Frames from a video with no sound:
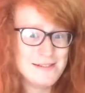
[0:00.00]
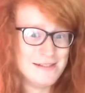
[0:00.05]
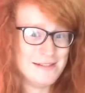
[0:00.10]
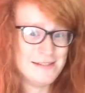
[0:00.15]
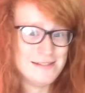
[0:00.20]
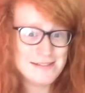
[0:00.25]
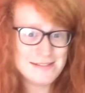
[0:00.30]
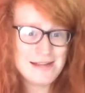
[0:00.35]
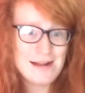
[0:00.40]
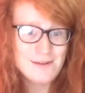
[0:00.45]
and
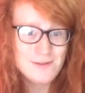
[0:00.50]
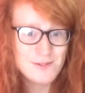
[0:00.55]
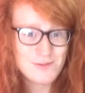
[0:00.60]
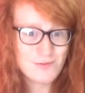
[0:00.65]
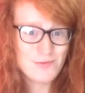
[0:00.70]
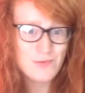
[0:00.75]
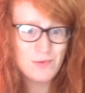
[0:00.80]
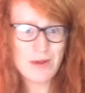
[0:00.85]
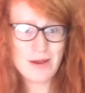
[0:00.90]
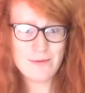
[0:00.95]
it sounds
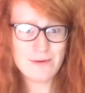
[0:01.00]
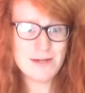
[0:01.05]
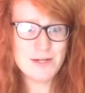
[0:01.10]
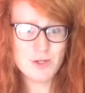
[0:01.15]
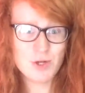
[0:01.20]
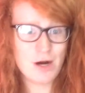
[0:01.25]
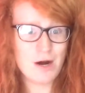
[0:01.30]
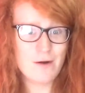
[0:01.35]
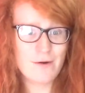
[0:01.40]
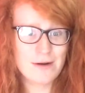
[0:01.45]
very
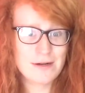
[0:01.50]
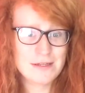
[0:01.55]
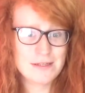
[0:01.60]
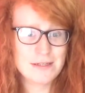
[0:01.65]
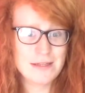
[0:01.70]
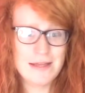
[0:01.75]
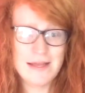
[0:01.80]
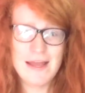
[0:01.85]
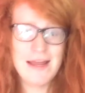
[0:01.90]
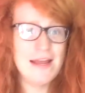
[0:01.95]
jarring to
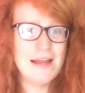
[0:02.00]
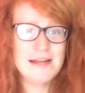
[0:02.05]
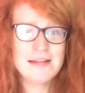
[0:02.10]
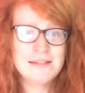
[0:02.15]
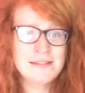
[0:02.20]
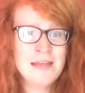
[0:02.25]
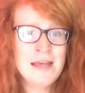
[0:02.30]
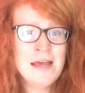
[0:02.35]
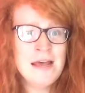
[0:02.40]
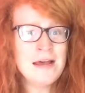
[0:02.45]
the
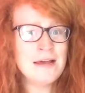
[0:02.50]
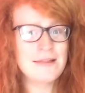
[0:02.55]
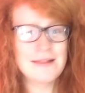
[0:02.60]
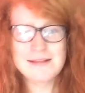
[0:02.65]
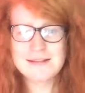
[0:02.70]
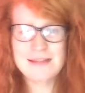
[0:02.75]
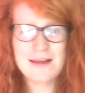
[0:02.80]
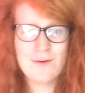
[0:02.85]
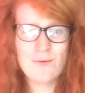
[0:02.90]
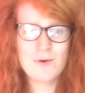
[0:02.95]
ears. And
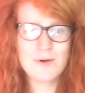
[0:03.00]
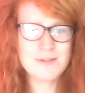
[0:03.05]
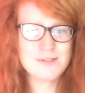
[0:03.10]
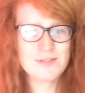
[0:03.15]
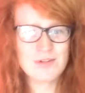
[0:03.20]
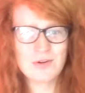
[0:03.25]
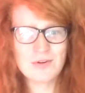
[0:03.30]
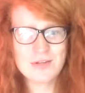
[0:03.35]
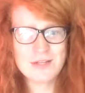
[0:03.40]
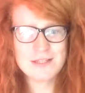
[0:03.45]
there's that one
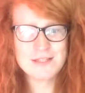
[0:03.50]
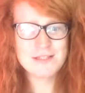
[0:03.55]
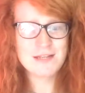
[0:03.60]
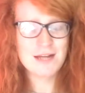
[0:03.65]
song that